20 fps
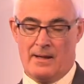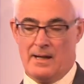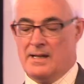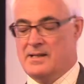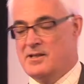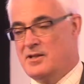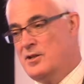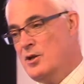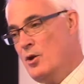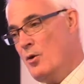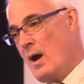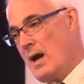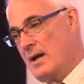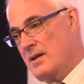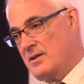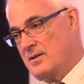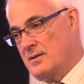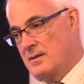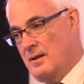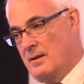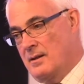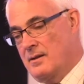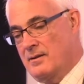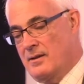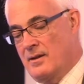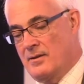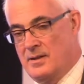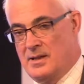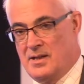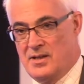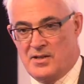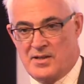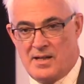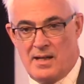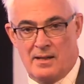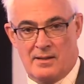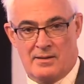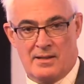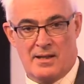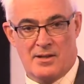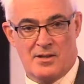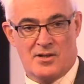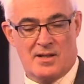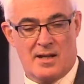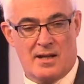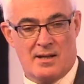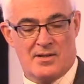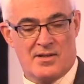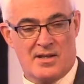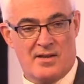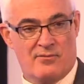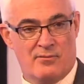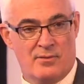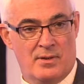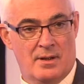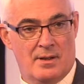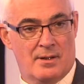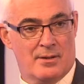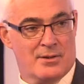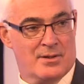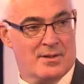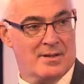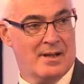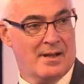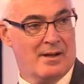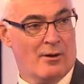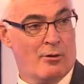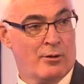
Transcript: It's no accident that these things take 7 years